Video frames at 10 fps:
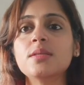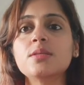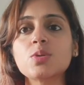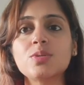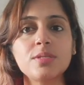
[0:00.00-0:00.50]

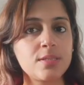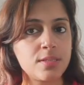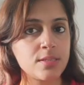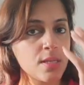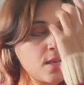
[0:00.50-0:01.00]
So this
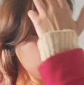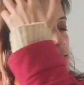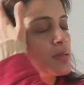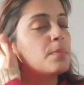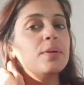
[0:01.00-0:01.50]
is
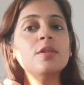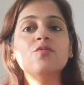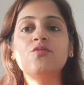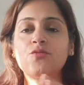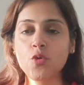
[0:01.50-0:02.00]
simple
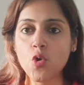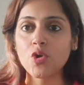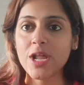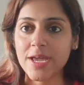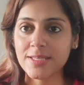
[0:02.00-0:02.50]
4
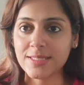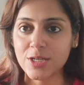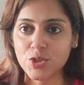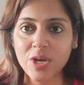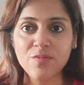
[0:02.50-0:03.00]
lines
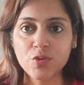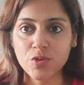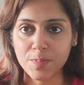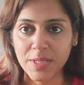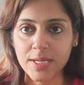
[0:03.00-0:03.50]
that you have to
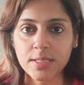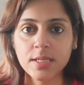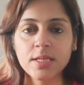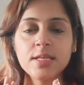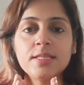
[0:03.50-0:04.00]
repeat.
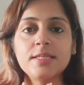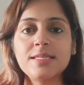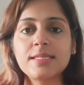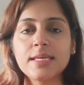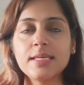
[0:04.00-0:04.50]
It
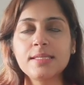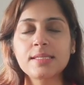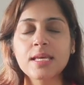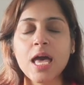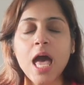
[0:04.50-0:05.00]
says,
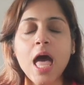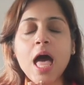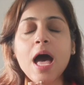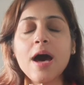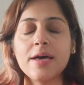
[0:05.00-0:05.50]

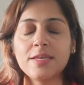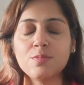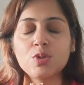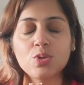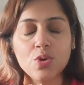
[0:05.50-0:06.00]
I am
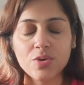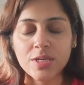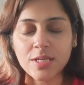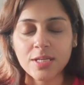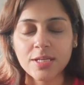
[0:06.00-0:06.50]

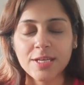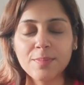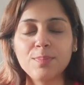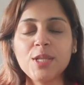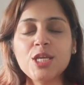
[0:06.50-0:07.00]
sorry,
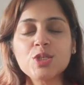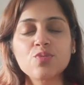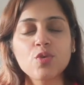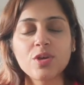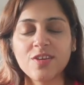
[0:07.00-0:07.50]
please
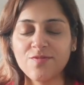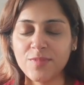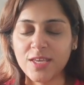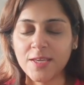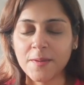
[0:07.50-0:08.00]
forgive me,